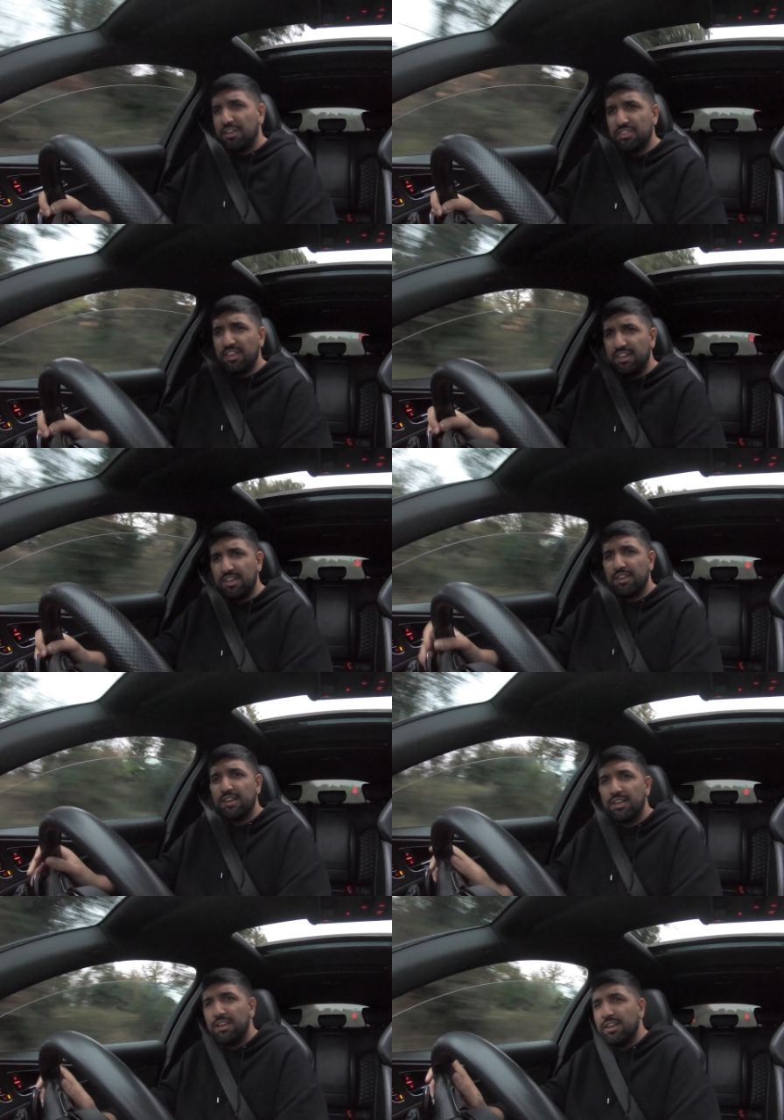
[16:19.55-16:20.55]
I think
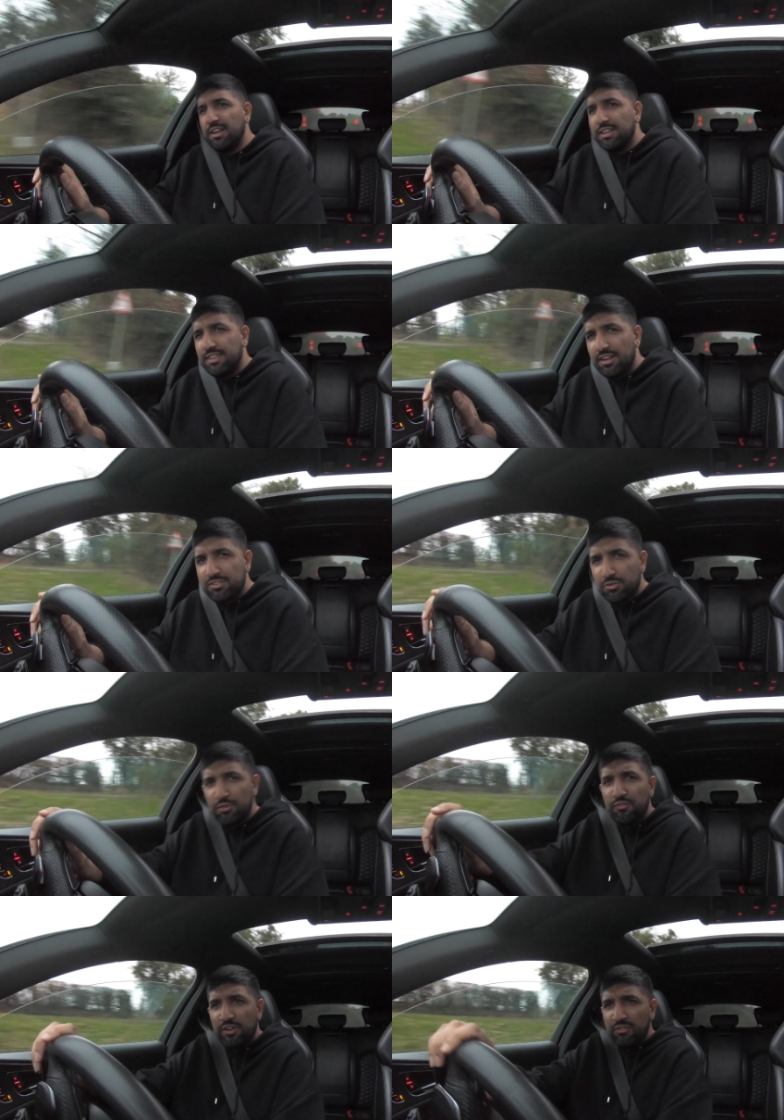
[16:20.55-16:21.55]
that was a
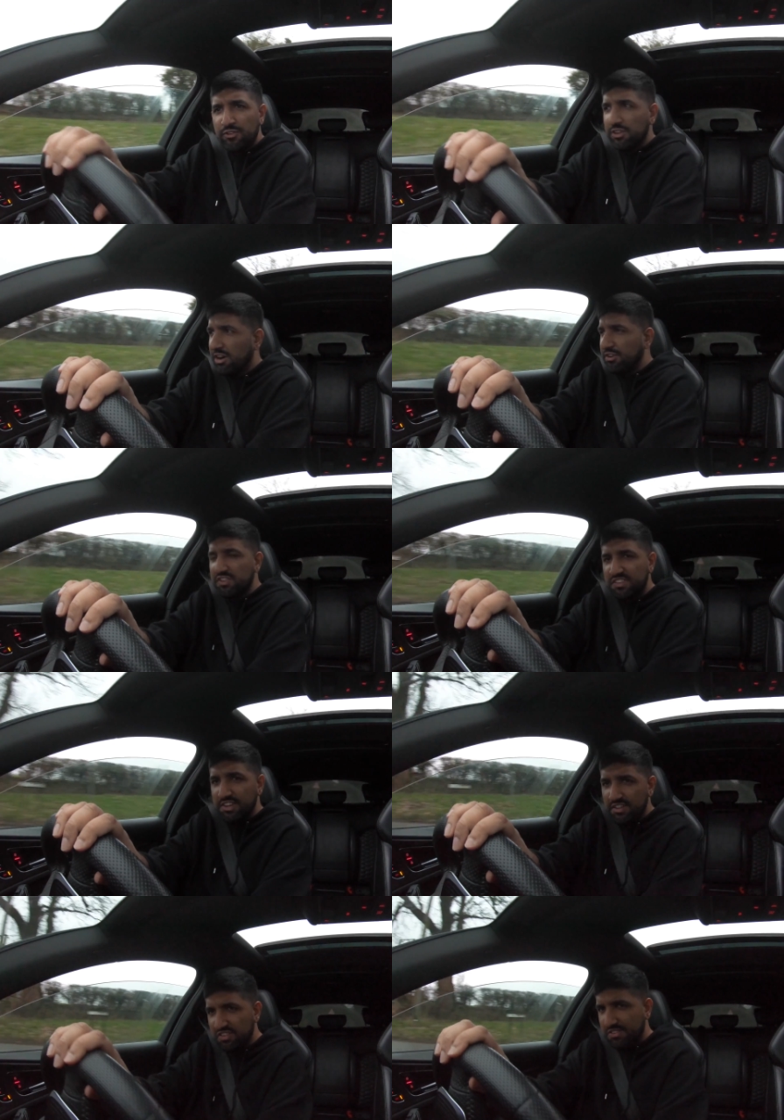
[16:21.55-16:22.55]
good feel for the
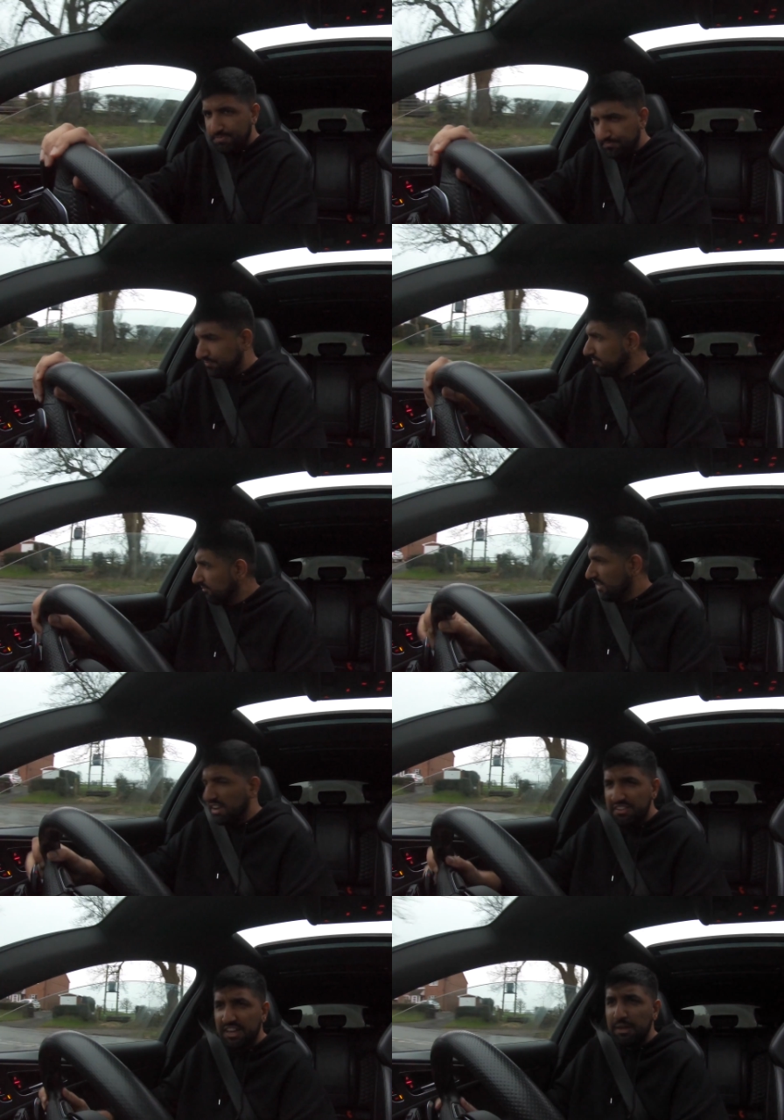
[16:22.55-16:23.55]
RS6.
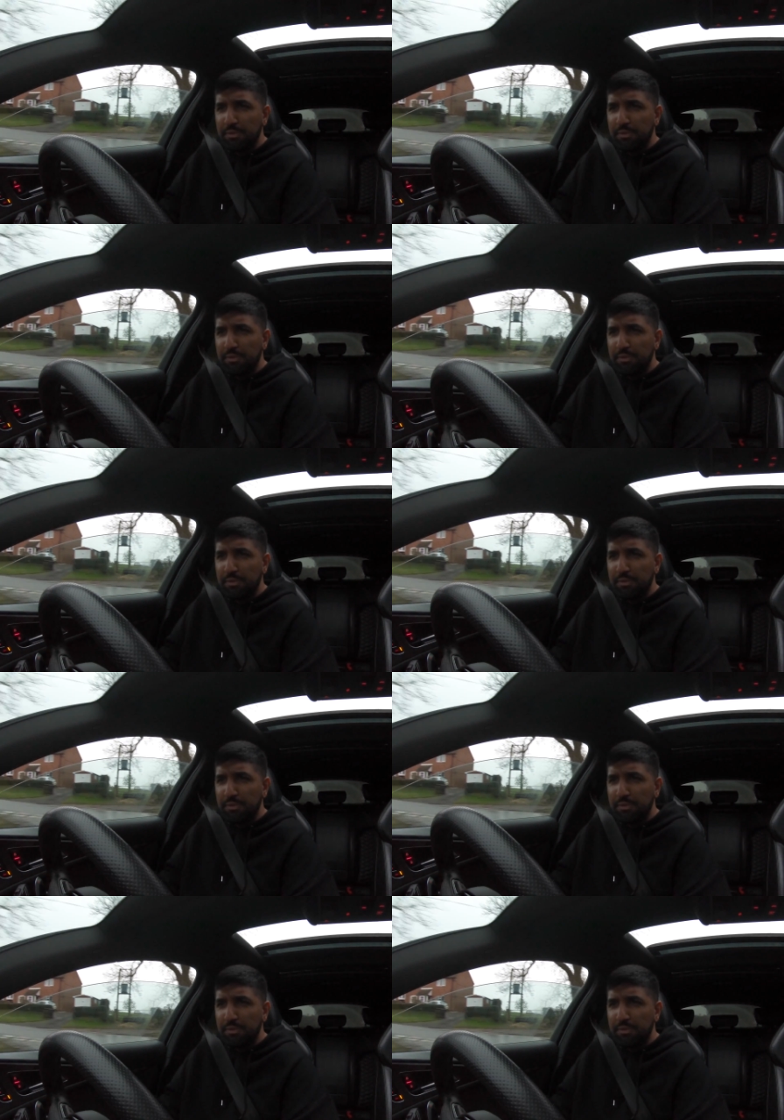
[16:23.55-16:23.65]
It is getting a